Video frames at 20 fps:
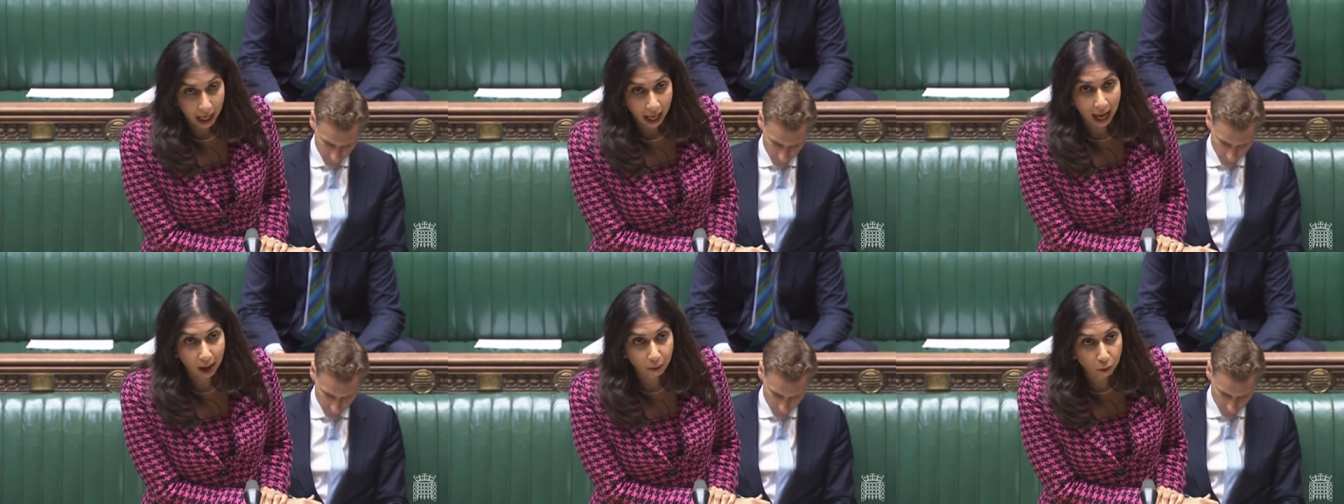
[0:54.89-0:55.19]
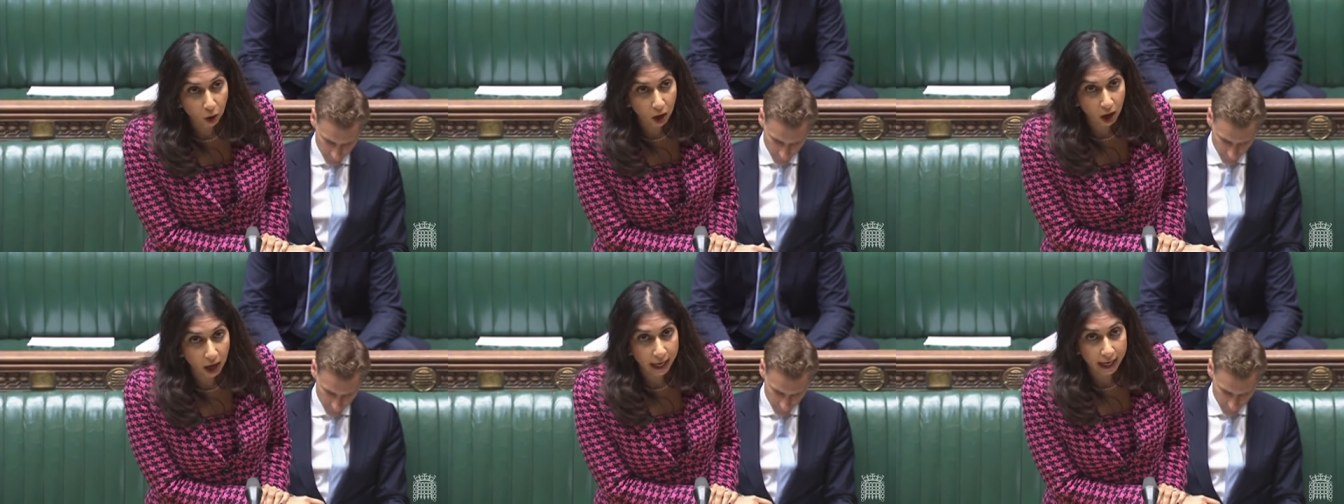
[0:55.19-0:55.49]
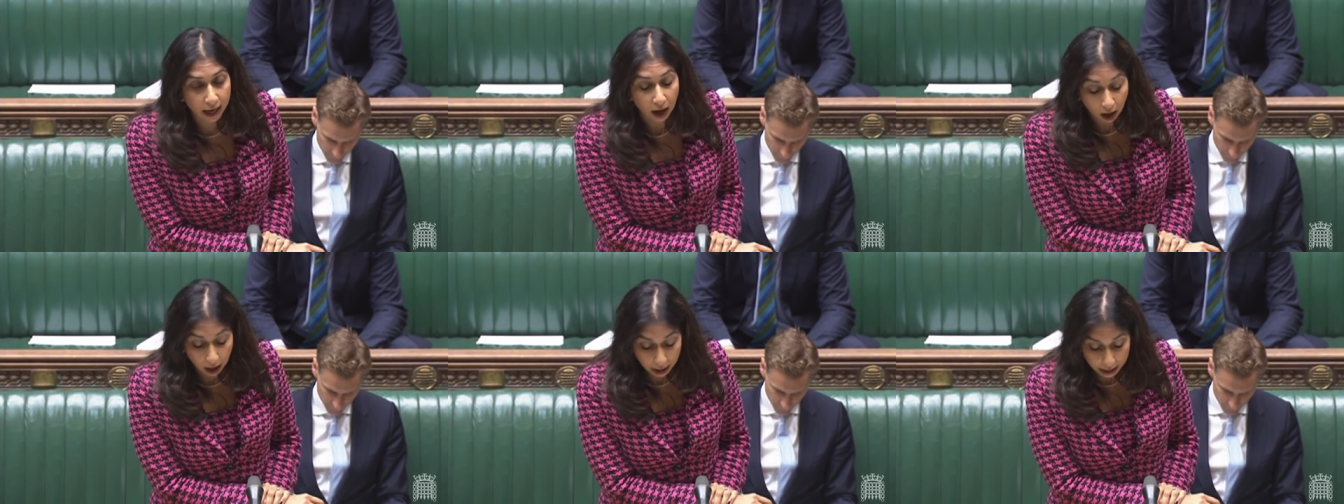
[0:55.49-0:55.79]
and why
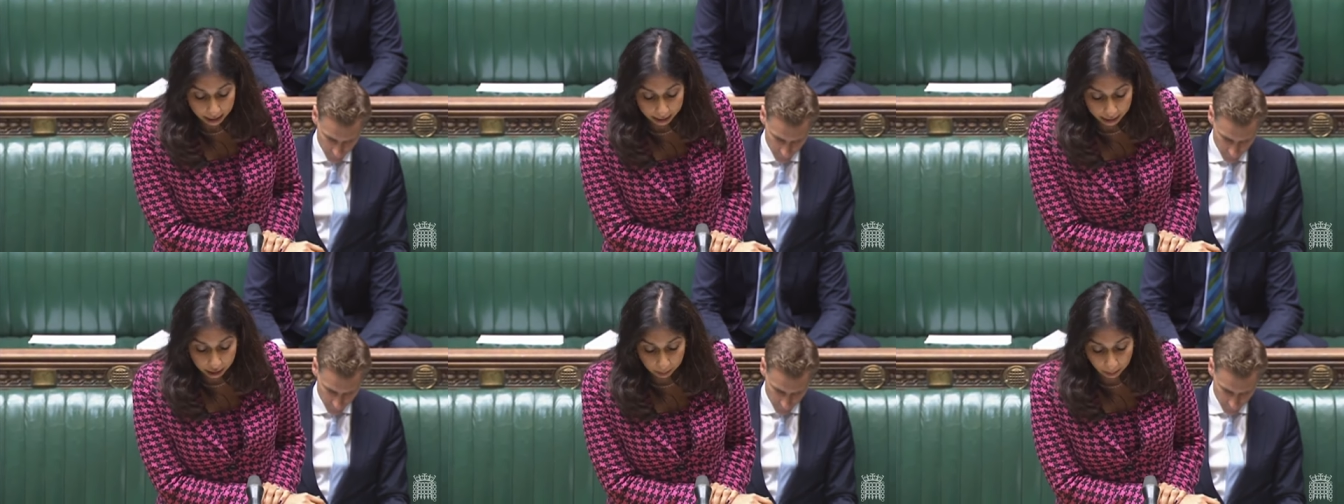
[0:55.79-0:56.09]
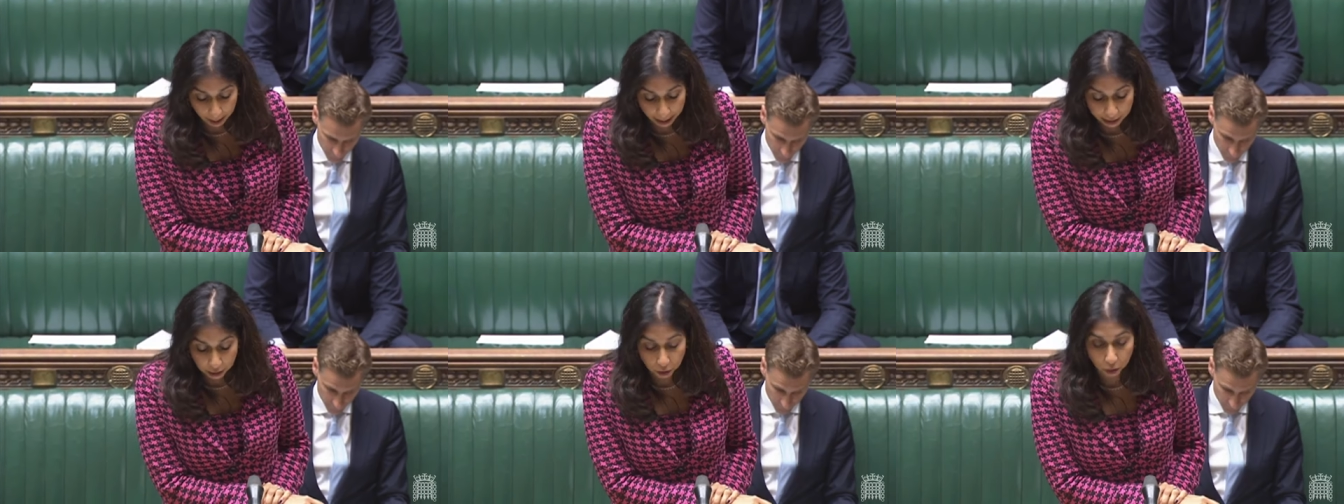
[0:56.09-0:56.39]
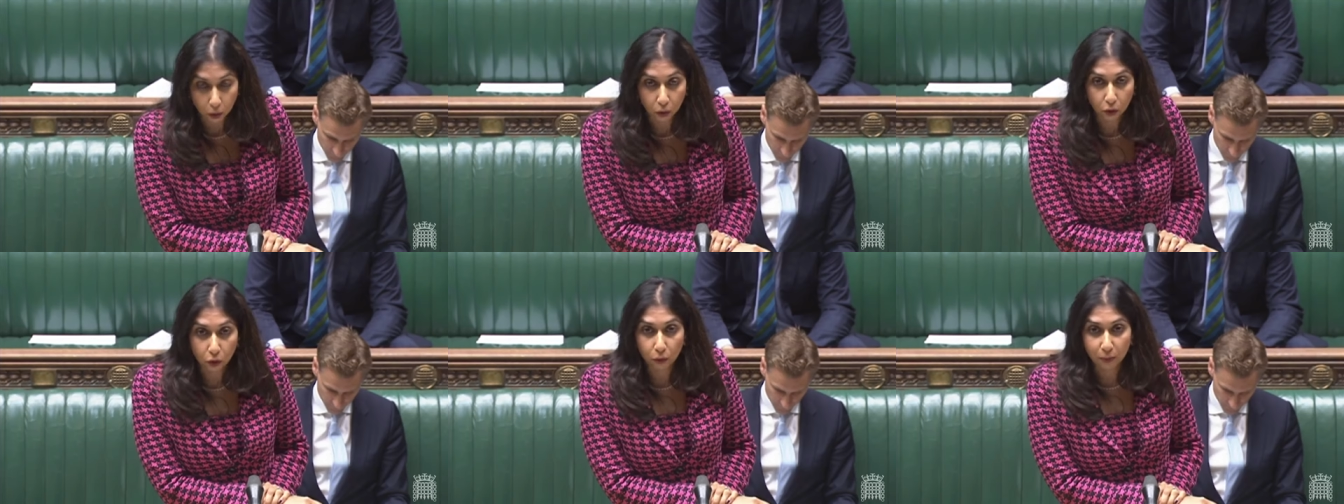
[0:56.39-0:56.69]
I expect
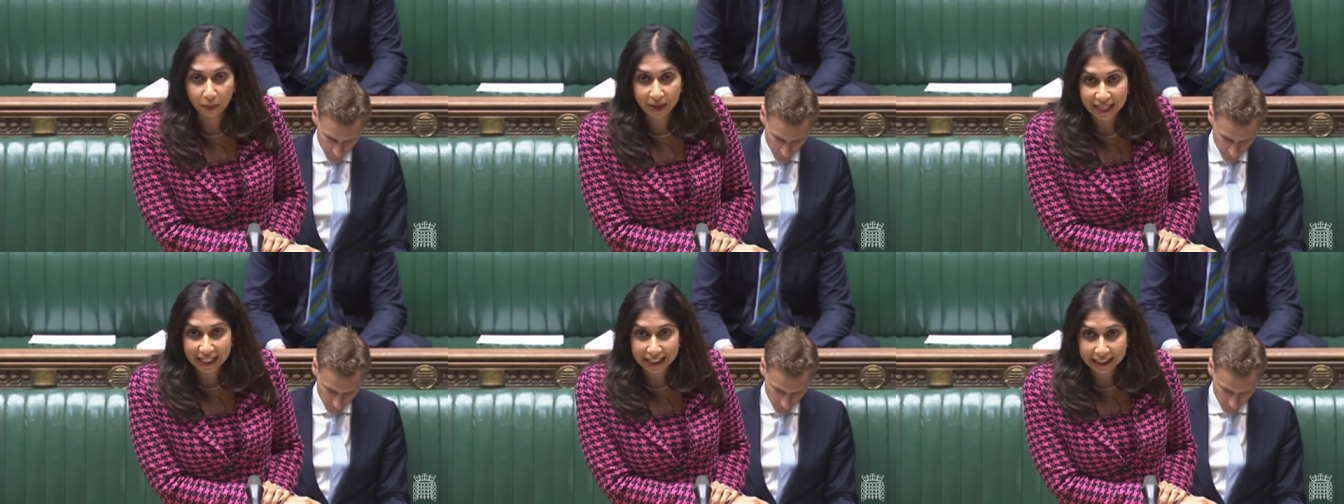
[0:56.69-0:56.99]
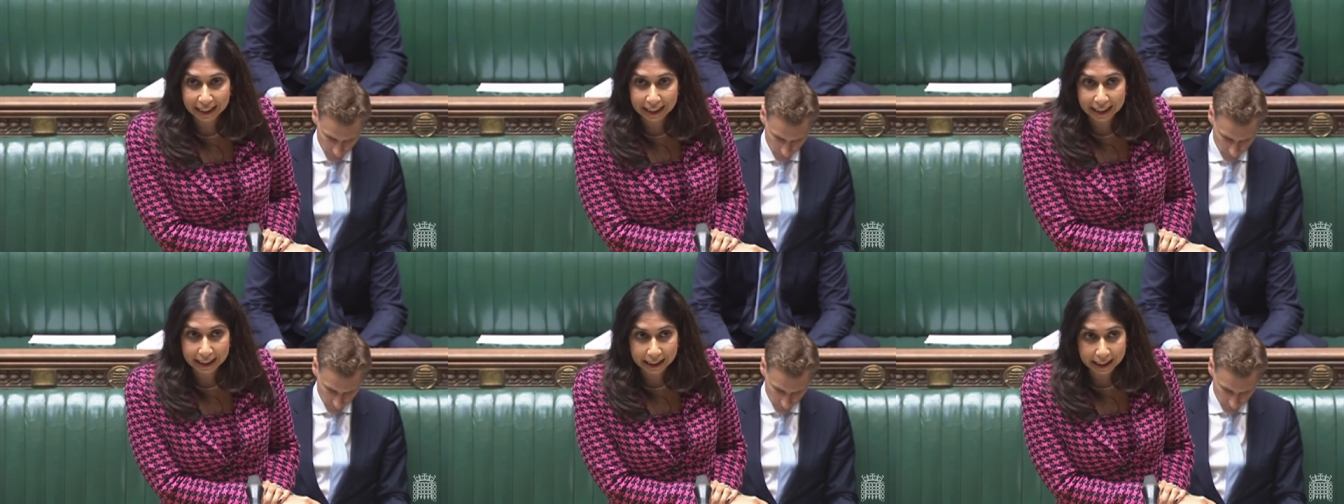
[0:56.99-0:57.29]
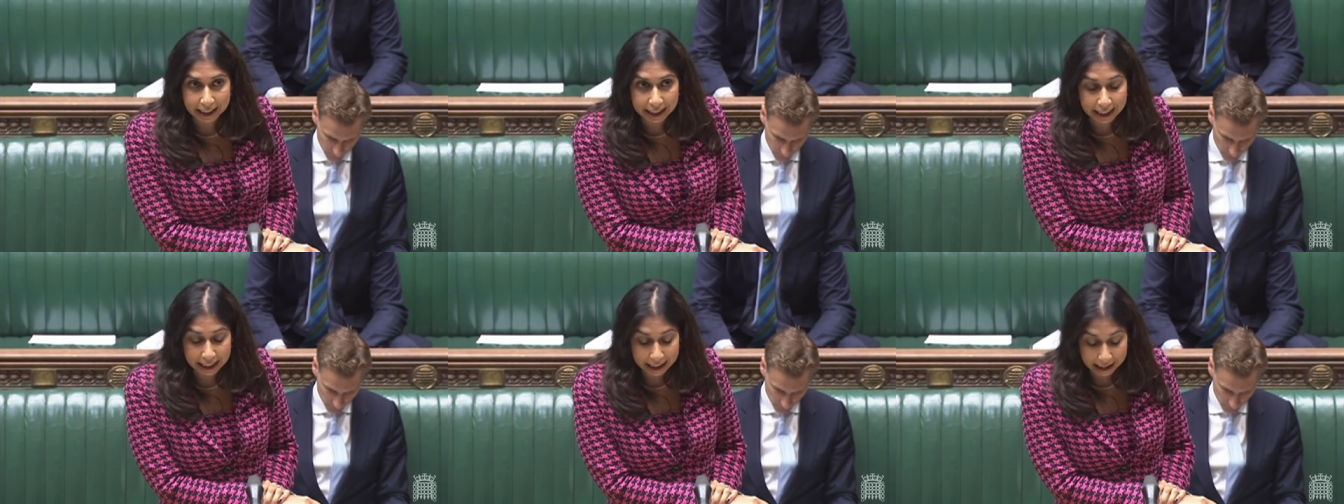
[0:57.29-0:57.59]
all P C
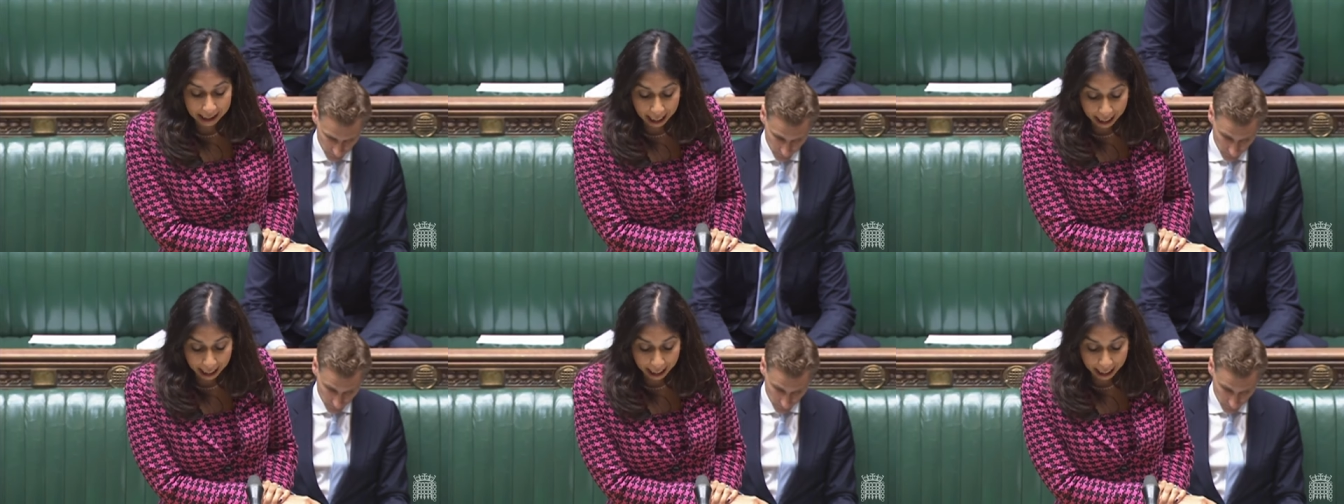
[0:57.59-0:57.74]
Cs